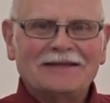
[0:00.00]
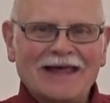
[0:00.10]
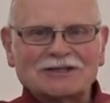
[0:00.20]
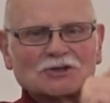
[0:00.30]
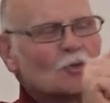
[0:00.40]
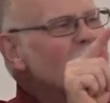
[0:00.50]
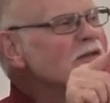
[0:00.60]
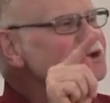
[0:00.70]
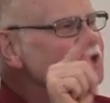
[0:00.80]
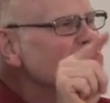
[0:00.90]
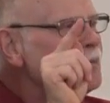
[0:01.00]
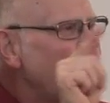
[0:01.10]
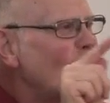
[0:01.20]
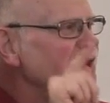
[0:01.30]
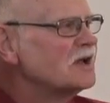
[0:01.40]
That's the one that's going
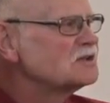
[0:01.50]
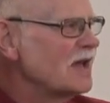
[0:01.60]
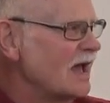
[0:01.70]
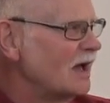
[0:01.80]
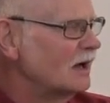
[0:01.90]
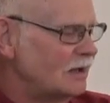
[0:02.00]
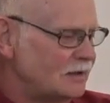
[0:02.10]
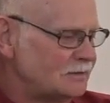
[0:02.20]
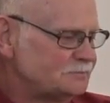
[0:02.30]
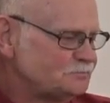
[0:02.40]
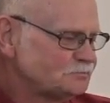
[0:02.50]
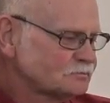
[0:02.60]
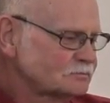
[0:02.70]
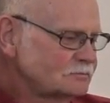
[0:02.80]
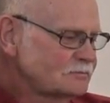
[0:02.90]
to appoint us hell.
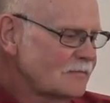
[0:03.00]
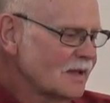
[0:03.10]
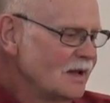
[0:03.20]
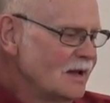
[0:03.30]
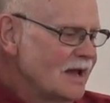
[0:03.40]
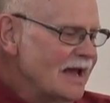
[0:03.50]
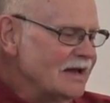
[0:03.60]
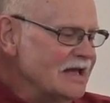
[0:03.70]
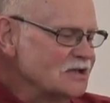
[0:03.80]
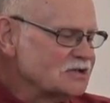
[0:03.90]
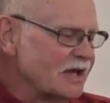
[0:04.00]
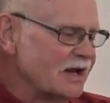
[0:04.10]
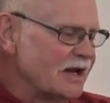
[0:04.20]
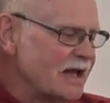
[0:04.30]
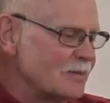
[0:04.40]
And he said
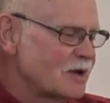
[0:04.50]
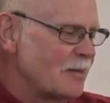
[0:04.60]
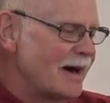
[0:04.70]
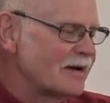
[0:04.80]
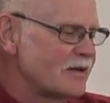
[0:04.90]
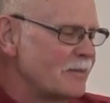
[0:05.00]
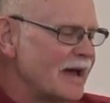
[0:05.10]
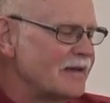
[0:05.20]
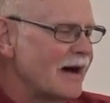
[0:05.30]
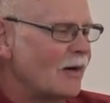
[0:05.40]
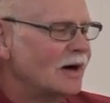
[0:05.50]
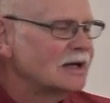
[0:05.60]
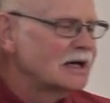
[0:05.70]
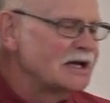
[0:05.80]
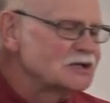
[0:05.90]
unto him, Come out of the man, thou
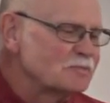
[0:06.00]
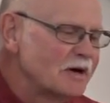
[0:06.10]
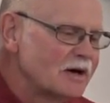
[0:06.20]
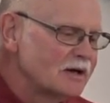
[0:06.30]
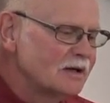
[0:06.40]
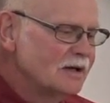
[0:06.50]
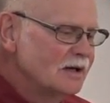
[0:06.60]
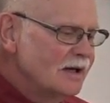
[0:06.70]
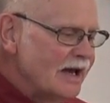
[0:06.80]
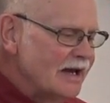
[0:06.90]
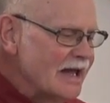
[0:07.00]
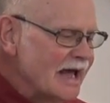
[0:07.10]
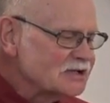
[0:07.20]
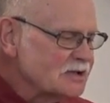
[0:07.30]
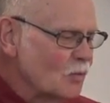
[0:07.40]
unclean spirit. And he
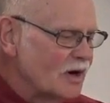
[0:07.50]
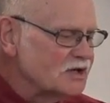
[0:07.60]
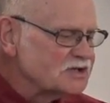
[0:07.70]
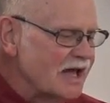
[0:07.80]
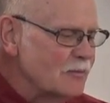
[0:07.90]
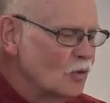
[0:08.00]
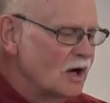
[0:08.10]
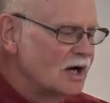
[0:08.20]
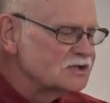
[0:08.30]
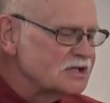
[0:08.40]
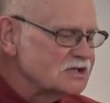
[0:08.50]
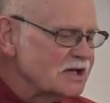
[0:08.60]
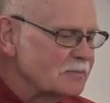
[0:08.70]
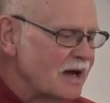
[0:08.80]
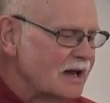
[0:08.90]
asked him what his name was. And he
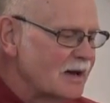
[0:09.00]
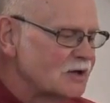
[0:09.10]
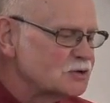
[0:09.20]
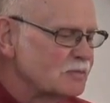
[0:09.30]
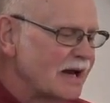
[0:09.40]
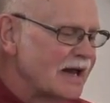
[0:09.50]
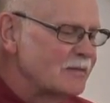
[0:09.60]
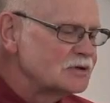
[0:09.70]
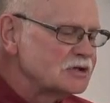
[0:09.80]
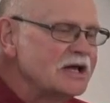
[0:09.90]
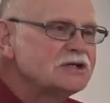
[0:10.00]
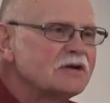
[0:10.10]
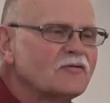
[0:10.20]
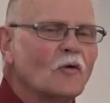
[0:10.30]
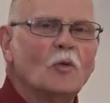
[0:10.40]
said, My answer, my name is
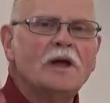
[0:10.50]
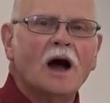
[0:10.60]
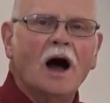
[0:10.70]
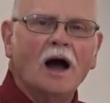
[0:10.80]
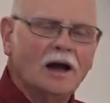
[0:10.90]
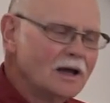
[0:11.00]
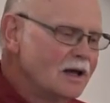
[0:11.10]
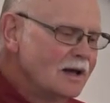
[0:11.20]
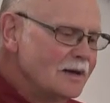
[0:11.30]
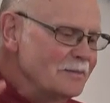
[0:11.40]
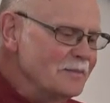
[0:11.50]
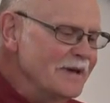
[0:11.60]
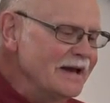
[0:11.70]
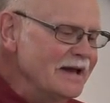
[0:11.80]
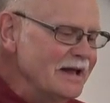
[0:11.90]
Legion, for we are
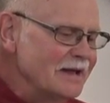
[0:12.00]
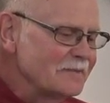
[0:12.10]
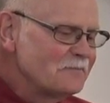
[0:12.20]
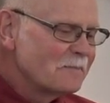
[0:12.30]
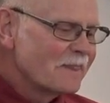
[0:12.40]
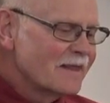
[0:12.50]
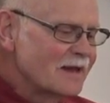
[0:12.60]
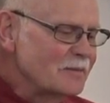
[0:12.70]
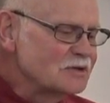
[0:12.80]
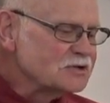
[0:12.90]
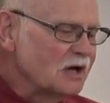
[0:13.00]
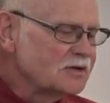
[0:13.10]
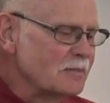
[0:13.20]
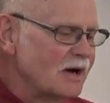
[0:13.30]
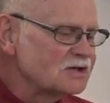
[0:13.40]
many. And if he
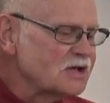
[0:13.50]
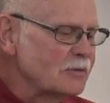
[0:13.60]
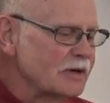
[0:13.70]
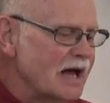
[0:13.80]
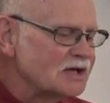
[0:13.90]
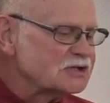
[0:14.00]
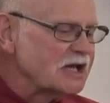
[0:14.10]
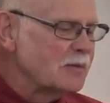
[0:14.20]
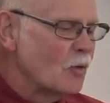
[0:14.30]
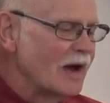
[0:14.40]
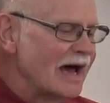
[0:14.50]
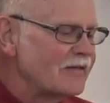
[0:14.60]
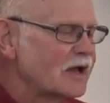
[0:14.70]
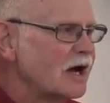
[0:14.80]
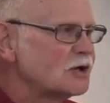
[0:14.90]
besought them much, he would not send them away
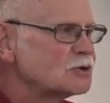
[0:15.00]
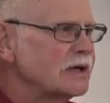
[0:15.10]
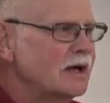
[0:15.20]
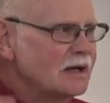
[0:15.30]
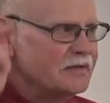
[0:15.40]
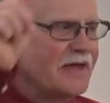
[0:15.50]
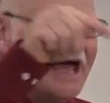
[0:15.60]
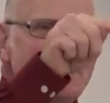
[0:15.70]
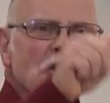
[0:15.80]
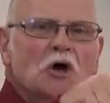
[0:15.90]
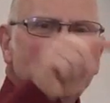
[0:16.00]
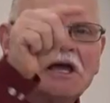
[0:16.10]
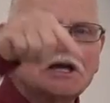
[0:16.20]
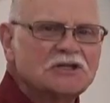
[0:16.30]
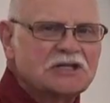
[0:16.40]
out of the country. They knew
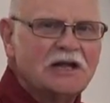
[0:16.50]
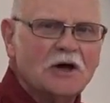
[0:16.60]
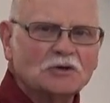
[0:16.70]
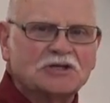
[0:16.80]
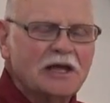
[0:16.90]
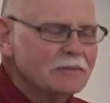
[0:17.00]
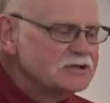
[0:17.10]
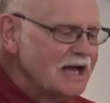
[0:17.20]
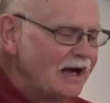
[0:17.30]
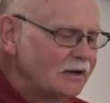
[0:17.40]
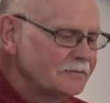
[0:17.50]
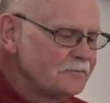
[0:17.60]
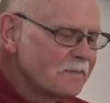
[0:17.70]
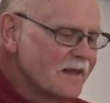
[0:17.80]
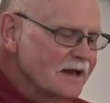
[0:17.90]
he could send those demons out.
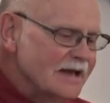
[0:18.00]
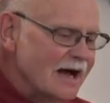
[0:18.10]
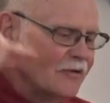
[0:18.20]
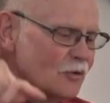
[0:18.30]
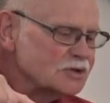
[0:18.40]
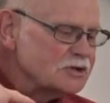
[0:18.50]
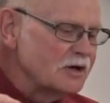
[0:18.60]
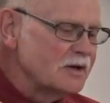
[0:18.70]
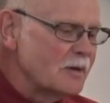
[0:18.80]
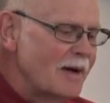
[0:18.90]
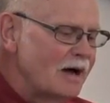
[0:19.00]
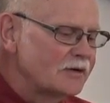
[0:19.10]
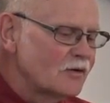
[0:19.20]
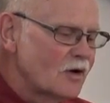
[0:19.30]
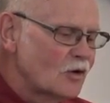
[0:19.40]
Now there was near to the
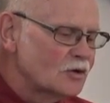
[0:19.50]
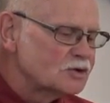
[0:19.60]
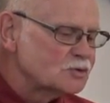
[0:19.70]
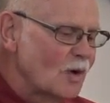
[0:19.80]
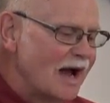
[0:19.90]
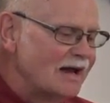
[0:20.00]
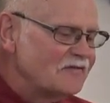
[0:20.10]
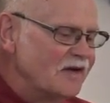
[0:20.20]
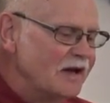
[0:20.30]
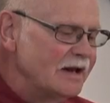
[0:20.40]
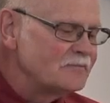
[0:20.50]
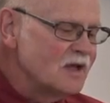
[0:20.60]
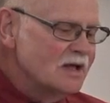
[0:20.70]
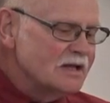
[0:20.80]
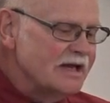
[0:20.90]
mountain a herd of swine
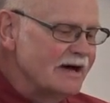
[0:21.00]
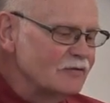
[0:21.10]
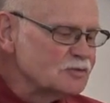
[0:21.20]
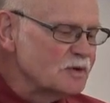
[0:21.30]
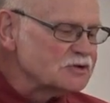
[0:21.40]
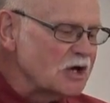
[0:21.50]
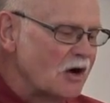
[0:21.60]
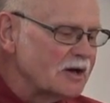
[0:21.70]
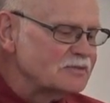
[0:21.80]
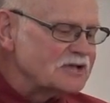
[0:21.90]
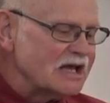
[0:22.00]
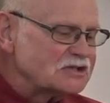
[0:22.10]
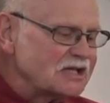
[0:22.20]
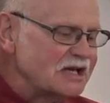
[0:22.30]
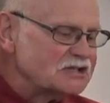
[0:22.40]
feeding. The devils besought him, saying,
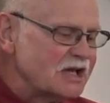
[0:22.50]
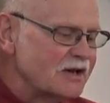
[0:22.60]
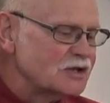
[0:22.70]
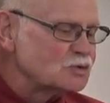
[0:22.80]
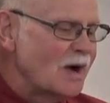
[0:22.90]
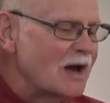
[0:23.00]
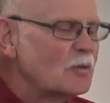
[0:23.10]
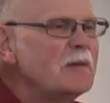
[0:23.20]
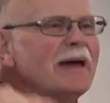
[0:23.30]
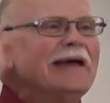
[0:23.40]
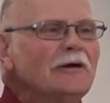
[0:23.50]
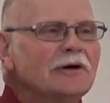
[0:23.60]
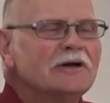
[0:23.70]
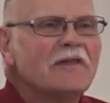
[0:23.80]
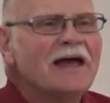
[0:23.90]
Send us into the swine, we may
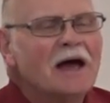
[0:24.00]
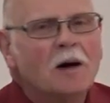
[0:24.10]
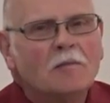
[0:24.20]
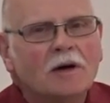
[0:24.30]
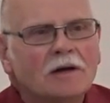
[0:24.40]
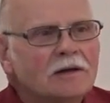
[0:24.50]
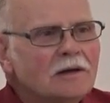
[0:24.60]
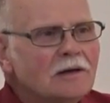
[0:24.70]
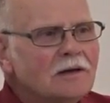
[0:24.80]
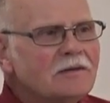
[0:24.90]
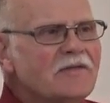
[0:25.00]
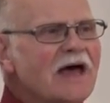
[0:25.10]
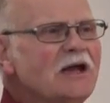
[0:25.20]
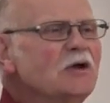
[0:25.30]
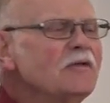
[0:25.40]
enter into them.
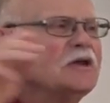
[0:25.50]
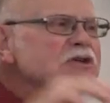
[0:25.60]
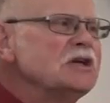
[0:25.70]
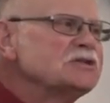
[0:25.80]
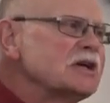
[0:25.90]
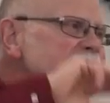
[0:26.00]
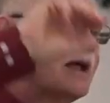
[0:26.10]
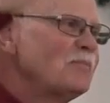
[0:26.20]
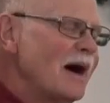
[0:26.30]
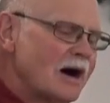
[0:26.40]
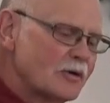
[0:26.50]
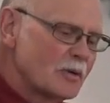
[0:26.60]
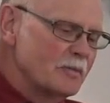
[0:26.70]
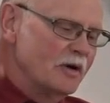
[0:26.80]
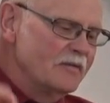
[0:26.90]
They knew that Jesus had power to
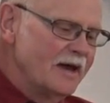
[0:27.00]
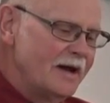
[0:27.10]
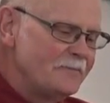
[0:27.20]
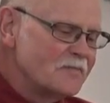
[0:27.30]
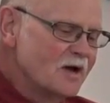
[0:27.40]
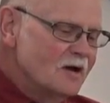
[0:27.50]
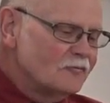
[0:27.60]
remove them.